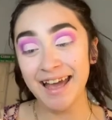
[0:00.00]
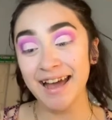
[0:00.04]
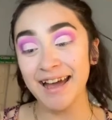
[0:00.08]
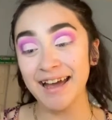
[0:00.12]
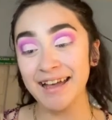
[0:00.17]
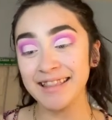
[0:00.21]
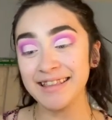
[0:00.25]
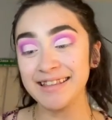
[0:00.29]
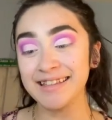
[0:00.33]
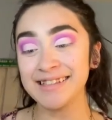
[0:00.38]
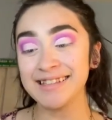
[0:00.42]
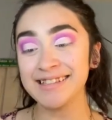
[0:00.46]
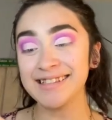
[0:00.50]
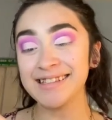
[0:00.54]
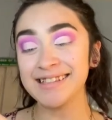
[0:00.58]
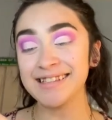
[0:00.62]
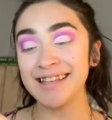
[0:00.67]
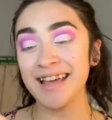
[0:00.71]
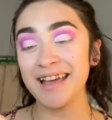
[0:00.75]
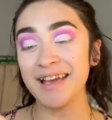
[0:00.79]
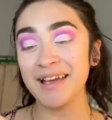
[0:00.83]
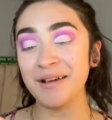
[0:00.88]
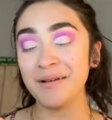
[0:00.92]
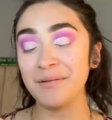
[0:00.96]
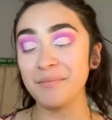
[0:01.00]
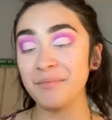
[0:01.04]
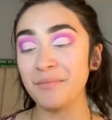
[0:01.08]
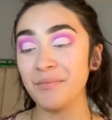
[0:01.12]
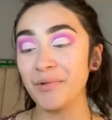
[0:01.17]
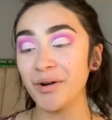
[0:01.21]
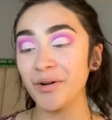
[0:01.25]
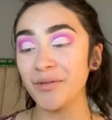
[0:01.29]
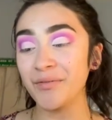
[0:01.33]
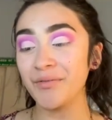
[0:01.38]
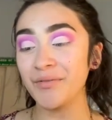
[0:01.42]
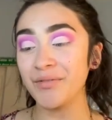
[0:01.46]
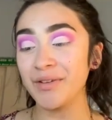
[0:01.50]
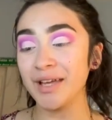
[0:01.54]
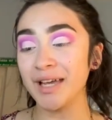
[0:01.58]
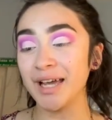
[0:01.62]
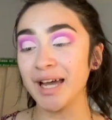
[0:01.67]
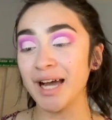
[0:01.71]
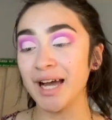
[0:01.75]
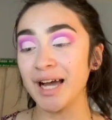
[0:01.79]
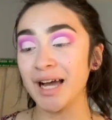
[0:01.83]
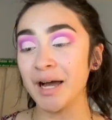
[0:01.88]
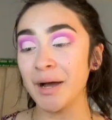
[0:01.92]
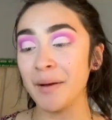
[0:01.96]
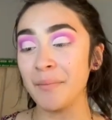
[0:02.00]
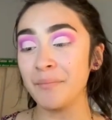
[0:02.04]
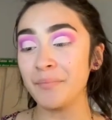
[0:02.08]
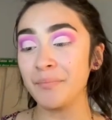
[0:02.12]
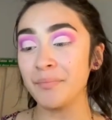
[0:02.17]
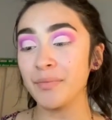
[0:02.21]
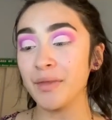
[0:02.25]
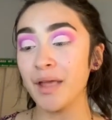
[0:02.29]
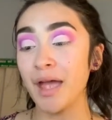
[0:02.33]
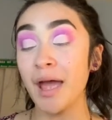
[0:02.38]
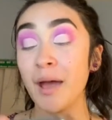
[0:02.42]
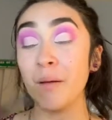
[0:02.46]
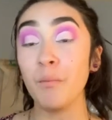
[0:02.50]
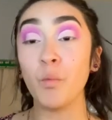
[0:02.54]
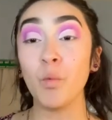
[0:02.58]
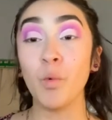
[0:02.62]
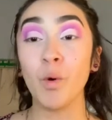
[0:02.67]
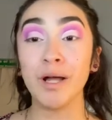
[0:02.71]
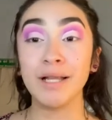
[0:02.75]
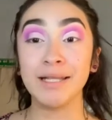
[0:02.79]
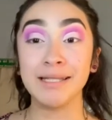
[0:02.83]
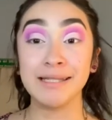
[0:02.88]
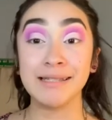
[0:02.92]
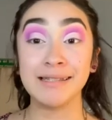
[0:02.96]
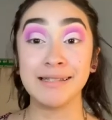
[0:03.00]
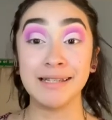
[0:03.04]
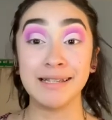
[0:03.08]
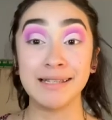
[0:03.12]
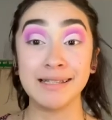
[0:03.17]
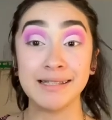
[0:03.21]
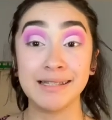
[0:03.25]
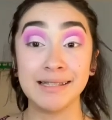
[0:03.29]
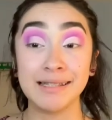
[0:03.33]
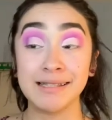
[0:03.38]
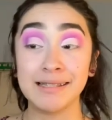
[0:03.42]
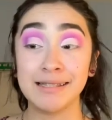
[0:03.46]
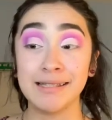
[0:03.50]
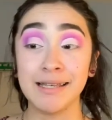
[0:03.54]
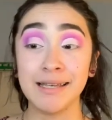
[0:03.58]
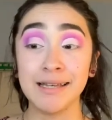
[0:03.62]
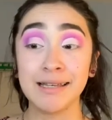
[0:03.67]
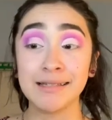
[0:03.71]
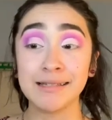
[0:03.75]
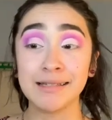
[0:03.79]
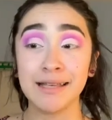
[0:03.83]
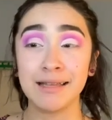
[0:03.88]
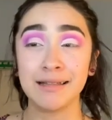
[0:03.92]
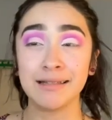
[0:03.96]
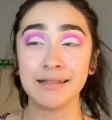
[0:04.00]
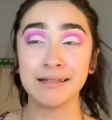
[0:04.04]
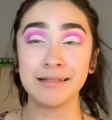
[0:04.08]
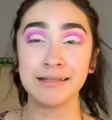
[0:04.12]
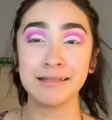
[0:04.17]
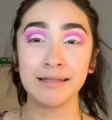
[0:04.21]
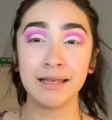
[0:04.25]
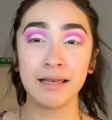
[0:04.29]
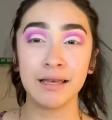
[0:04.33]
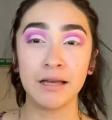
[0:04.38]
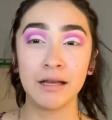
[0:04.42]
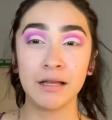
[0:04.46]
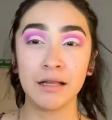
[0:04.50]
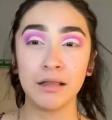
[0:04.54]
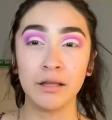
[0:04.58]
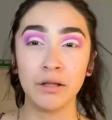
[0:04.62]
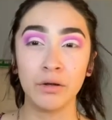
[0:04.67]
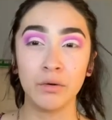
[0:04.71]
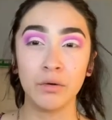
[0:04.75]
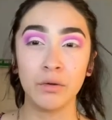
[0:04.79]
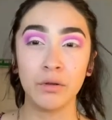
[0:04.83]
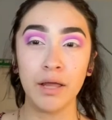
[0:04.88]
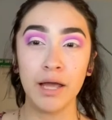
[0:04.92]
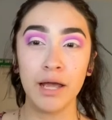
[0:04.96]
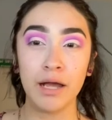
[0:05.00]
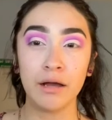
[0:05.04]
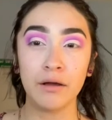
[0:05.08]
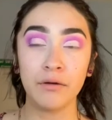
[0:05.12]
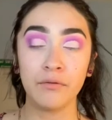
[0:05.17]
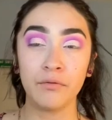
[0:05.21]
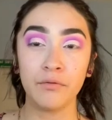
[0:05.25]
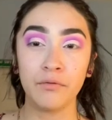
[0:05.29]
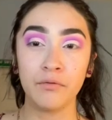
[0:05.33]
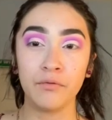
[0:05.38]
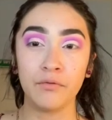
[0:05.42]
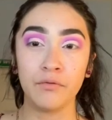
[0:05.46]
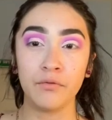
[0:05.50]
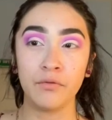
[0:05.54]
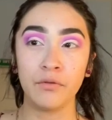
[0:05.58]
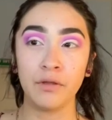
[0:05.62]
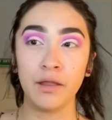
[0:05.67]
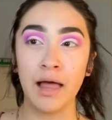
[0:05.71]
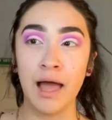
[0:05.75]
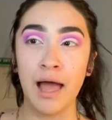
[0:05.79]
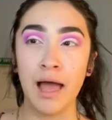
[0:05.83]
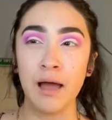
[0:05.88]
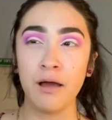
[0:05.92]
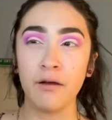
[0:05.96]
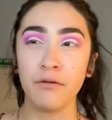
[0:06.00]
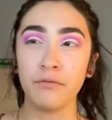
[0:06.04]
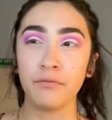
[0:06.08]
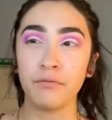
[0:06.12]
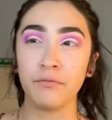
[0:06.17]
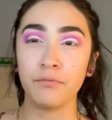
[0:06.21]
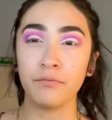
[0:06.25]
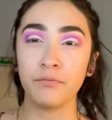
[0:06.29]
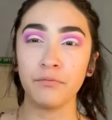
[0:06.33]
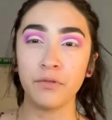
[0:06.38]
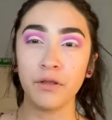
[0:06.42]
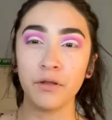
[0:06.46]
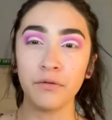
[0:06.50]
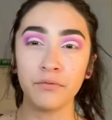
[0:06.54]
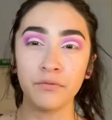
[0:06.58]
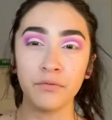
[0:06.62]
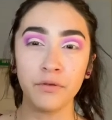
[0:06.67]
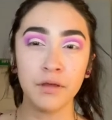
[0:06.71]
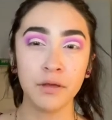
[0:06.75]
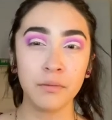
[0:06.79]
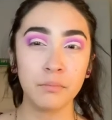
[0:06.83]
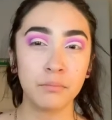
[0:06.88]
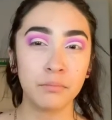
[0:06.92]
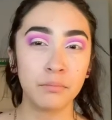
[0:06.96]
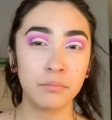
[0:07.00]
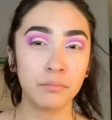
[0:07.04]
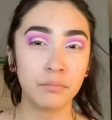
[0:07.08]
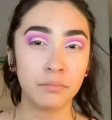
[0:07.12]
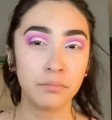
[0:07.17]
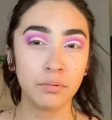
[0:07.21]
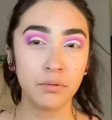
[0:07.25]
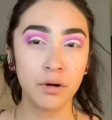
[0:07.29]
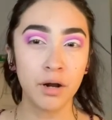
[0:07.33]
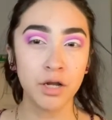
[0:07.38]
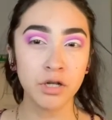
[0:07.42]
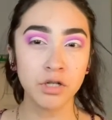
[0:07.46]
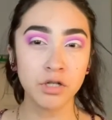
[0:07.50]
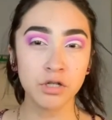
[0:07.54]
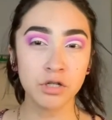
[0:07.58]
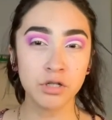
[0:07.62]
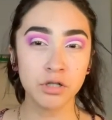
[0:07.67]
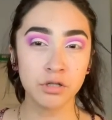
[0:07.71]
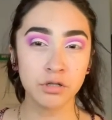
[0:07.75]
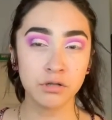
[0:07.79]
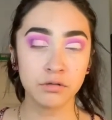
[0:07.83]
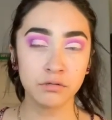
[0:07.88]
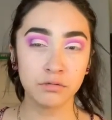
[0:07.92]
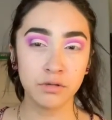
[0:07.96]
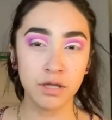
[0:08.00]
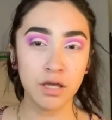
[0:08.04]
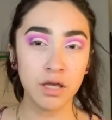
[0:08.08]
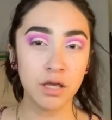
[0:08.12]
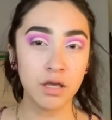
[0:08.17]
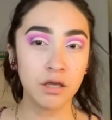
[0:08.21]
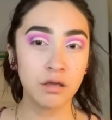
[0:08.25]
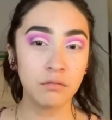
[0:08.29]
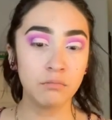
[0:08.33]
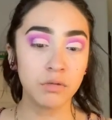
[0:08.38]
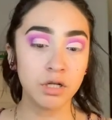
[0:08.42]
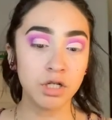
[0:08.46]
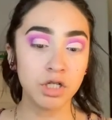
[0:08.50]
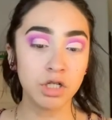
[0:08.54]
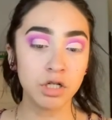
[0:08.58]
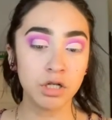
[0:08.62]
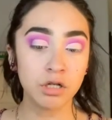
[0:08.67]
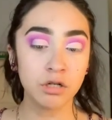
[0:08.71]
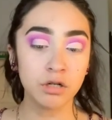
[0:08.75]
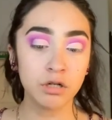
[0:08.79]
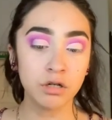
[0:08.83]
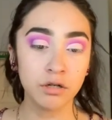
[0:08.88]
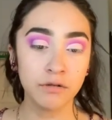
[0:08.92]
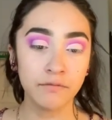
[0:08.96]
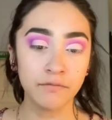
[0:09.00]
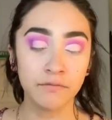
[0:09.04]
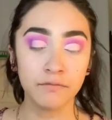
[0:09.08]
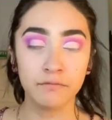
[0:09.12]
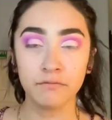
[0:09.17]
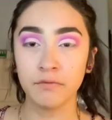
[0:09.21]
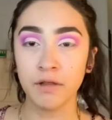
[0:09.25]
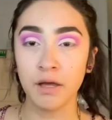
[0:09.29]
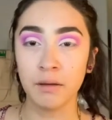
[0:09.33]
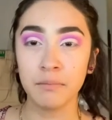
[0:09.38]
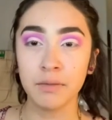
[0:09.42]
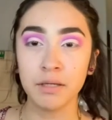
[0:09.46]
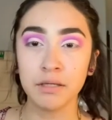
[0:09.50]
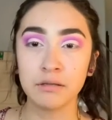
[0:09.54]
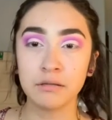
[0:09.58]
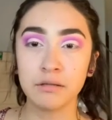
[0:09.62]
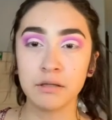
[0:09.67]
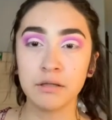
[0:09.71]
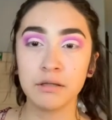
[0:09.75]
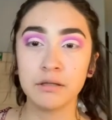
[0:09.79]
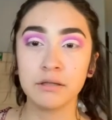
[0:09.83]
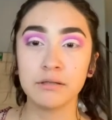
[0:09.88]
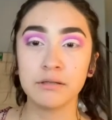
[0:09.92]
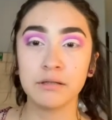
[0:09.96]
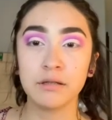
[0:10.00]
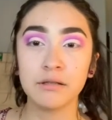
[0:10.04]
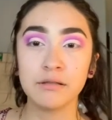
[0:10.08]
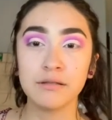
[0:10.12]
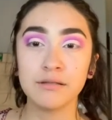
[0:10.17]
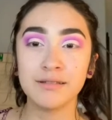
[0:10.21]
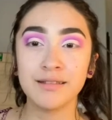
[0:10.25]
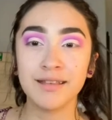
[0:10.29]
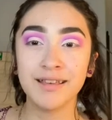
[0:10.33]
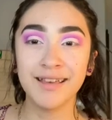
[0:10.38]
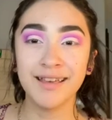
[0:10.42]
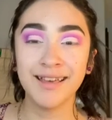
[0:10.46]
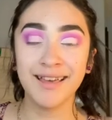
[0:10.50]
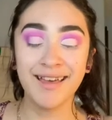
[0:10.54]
This is a Morphe M166, and it's like a little like flat fluffy brush thingy majigger, if that makes any sense.